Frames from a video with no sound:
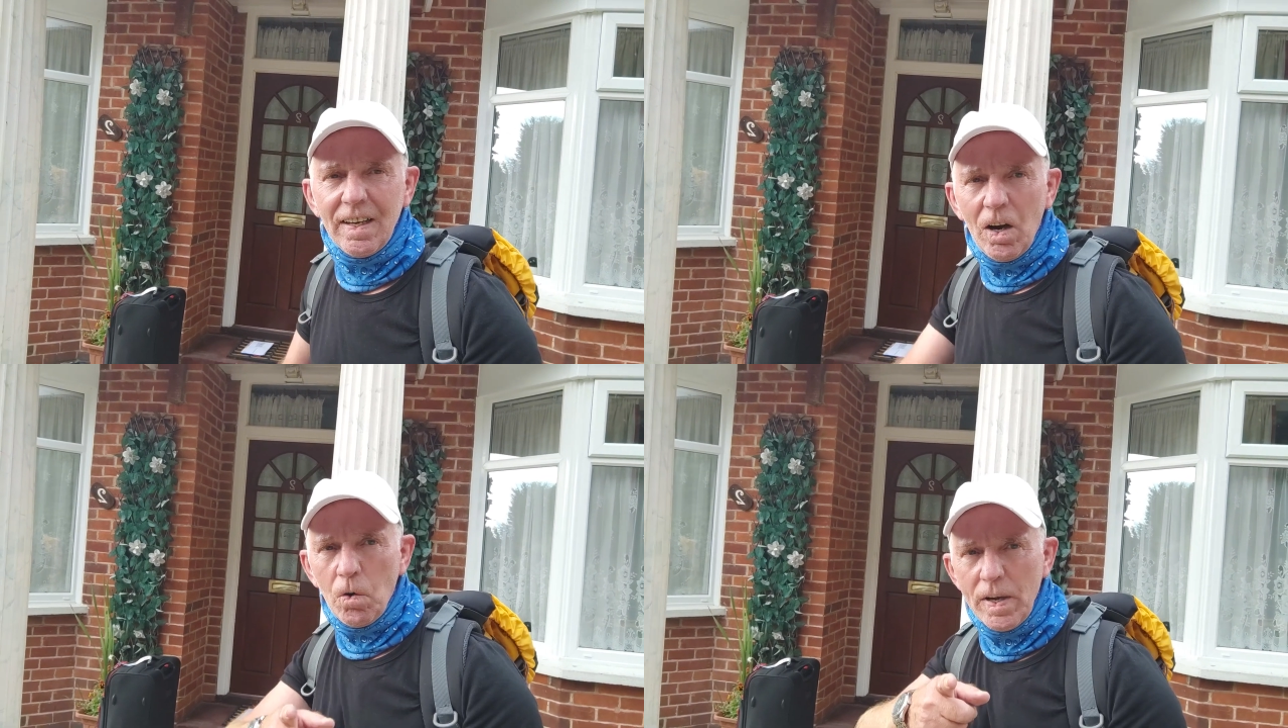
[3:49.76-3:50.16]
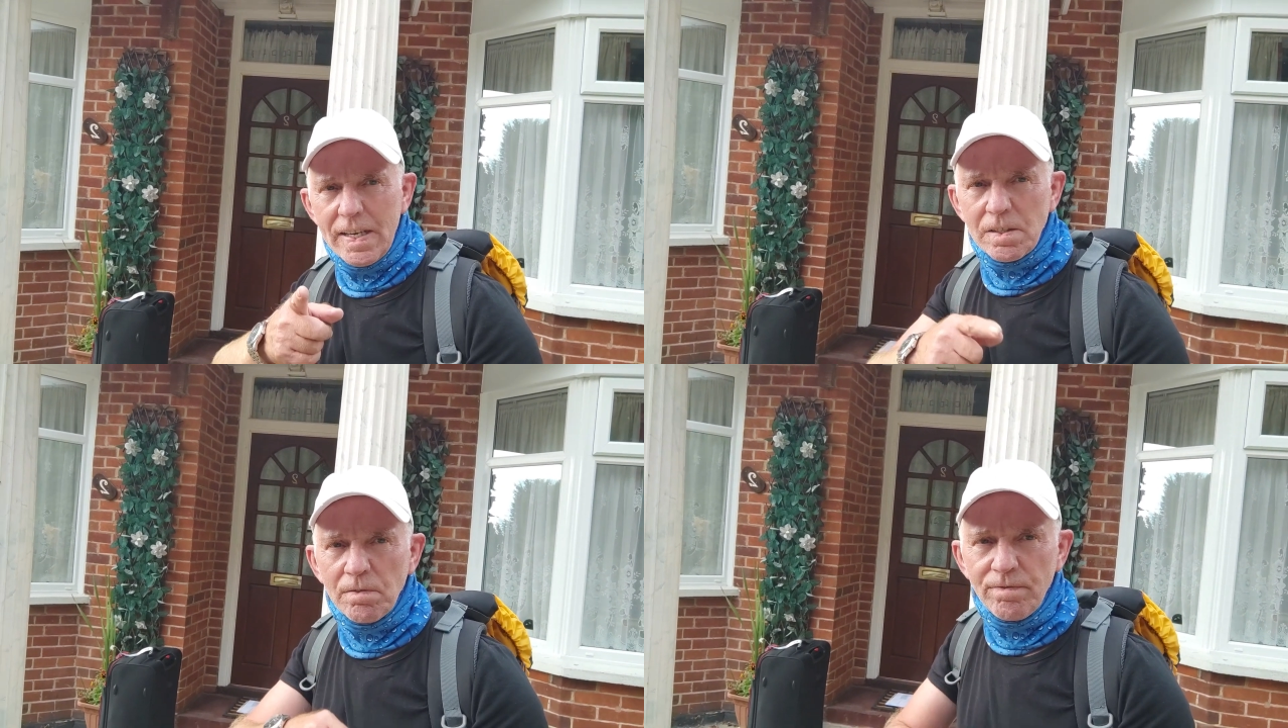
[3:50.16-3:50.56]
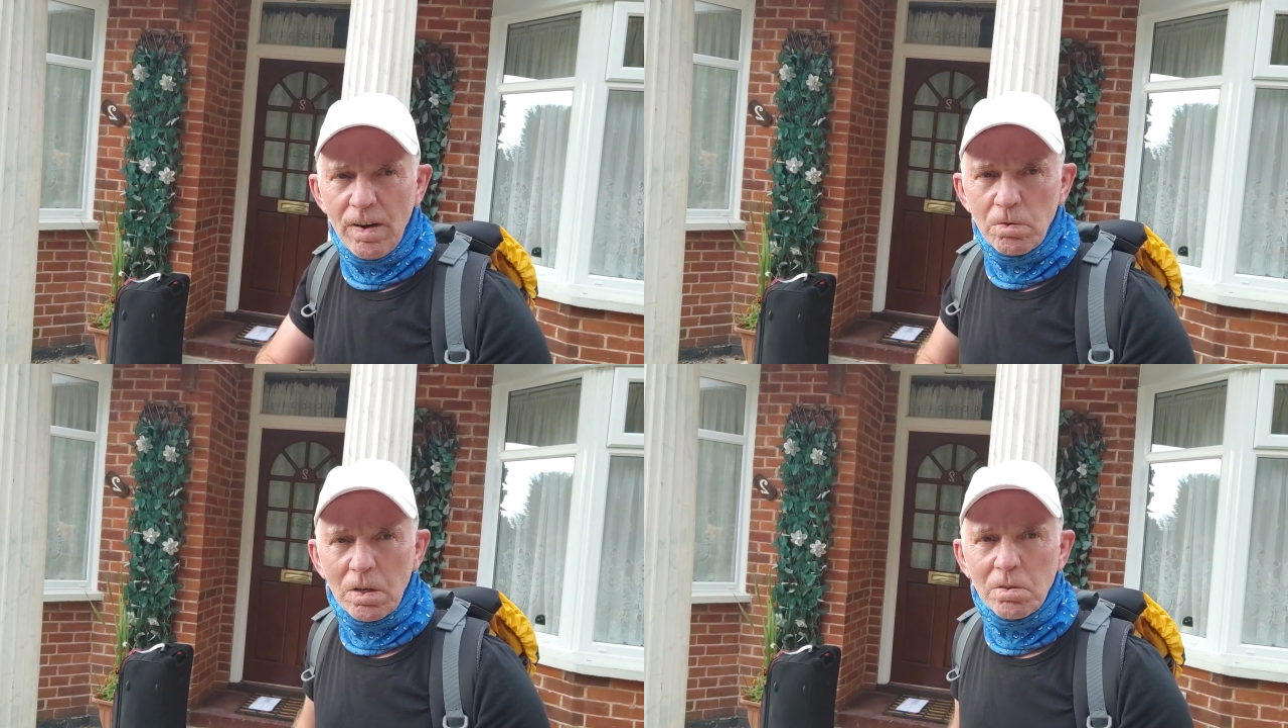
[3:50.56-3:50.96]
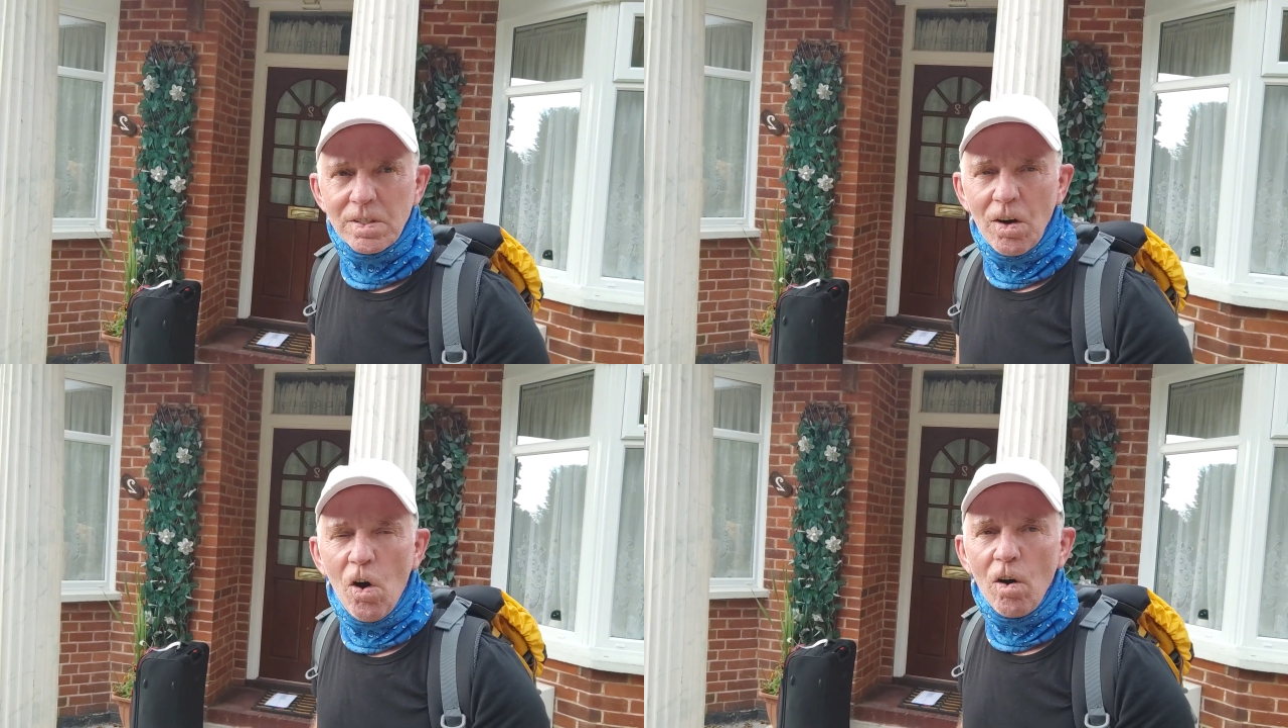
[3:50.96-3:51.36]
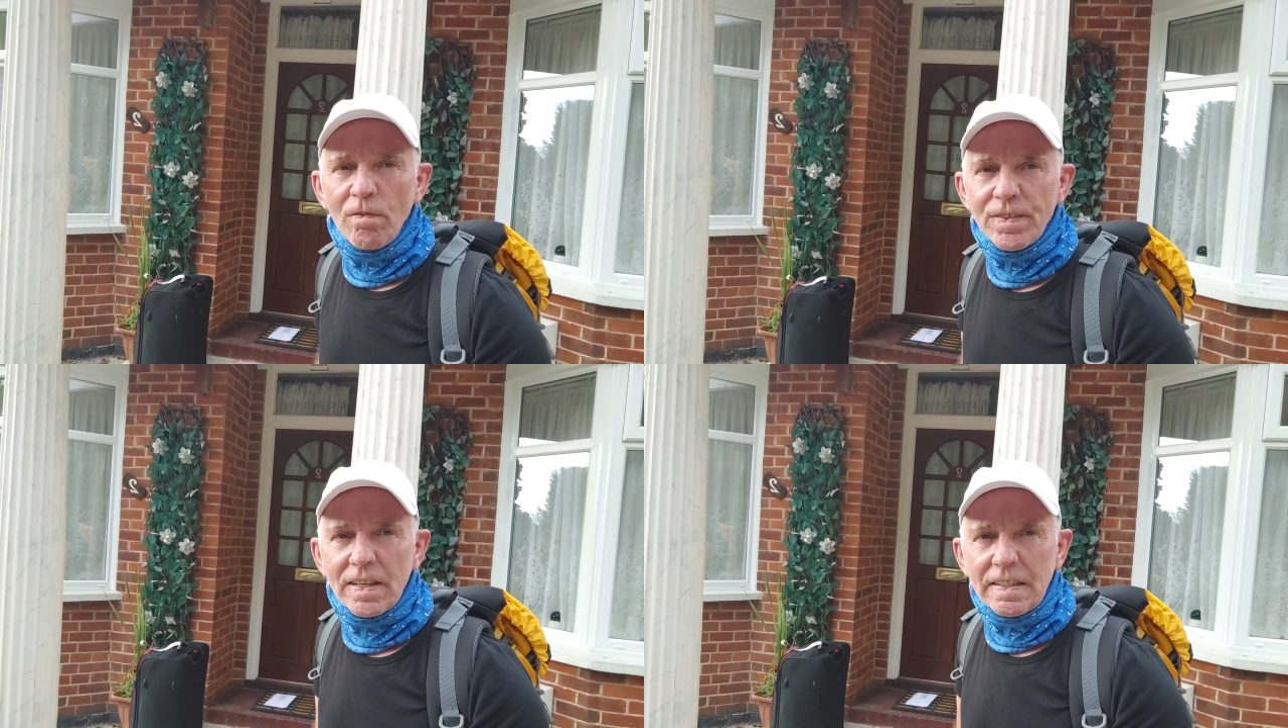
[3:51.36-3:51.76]
Oh, here's some photos
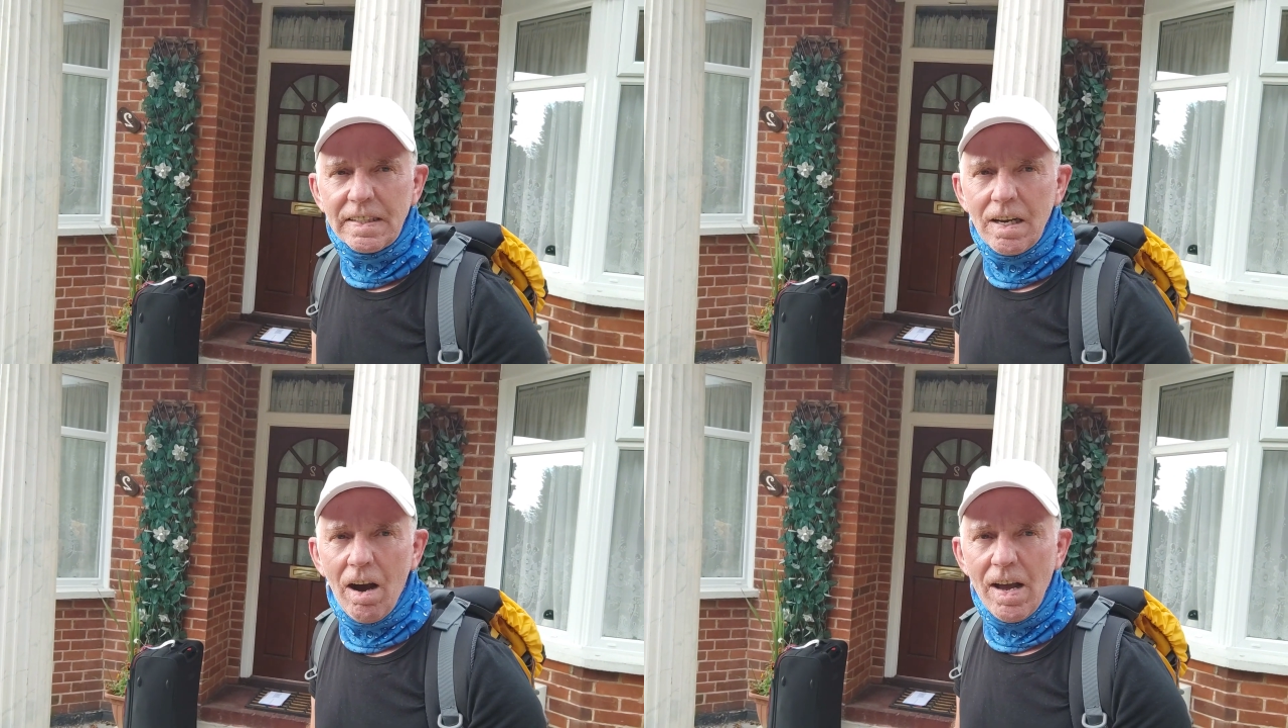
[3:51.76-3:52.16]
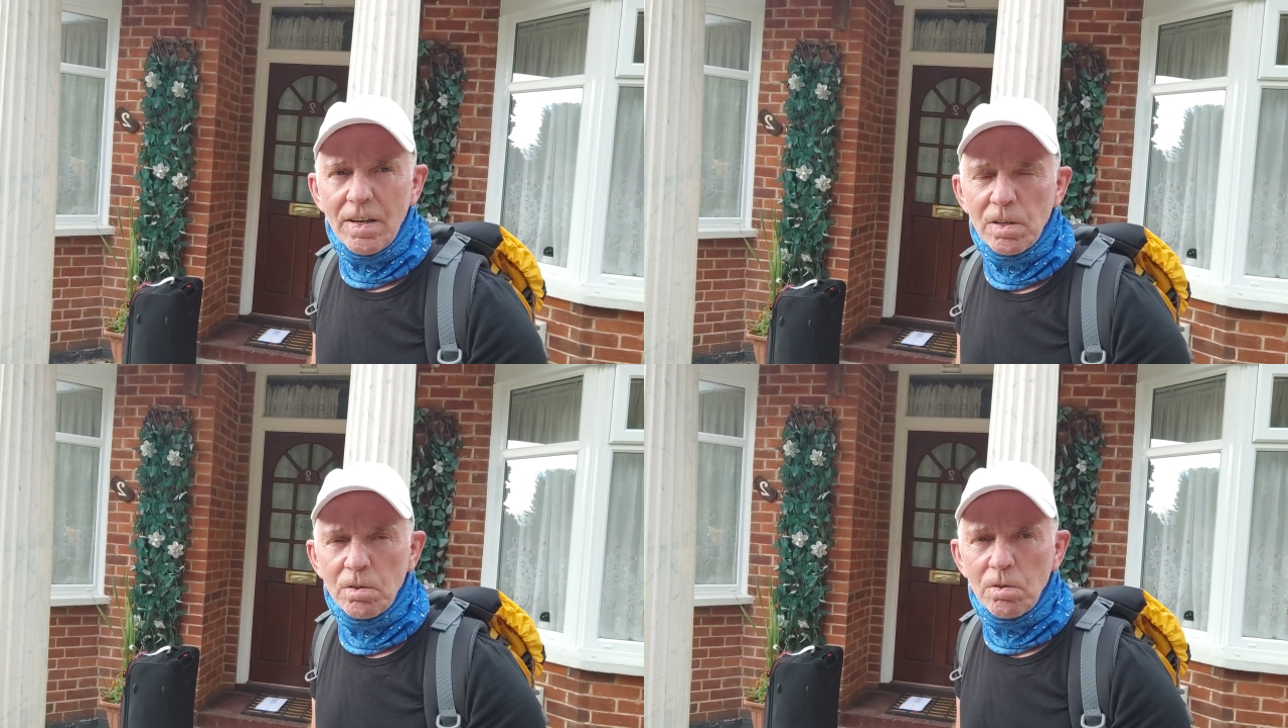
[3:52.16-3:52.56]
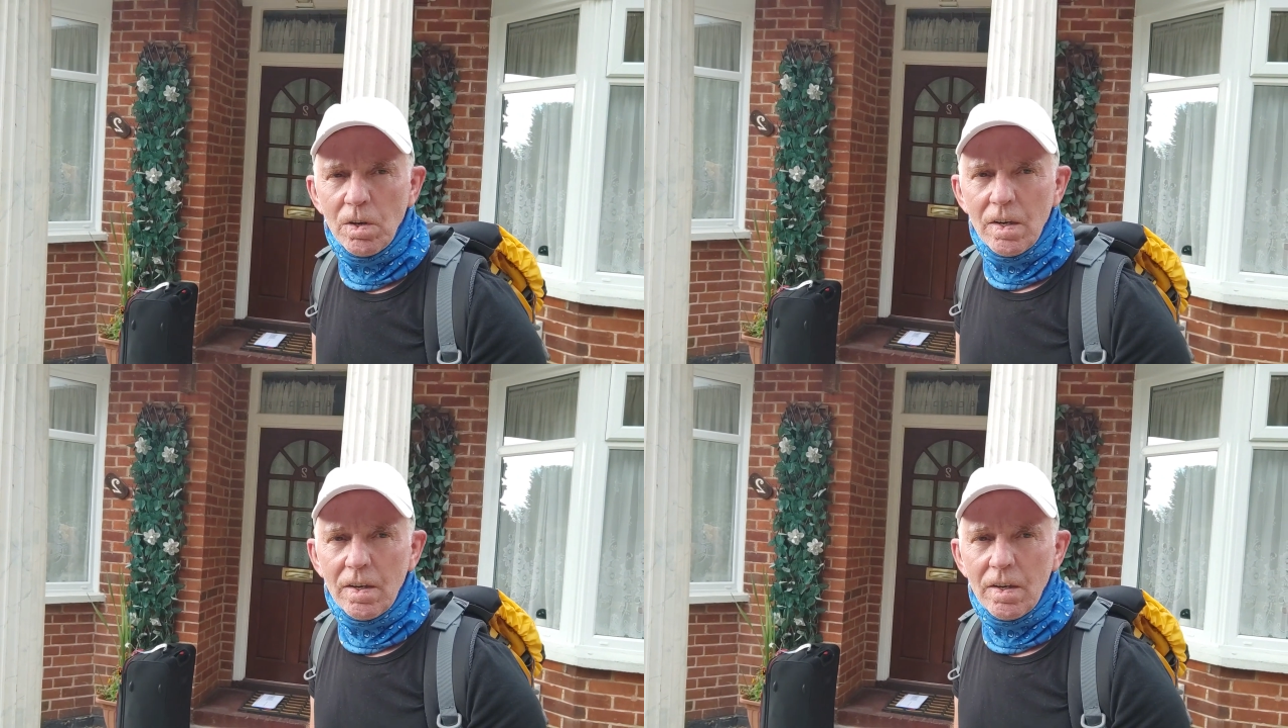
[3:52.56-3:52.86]
of the guy who